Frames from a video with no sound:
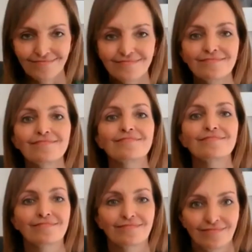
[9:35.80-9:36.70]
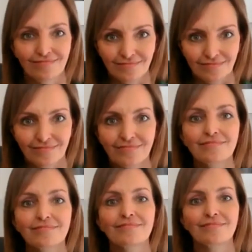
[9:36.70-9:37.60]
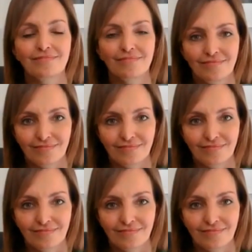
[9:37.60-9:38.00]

family like this. So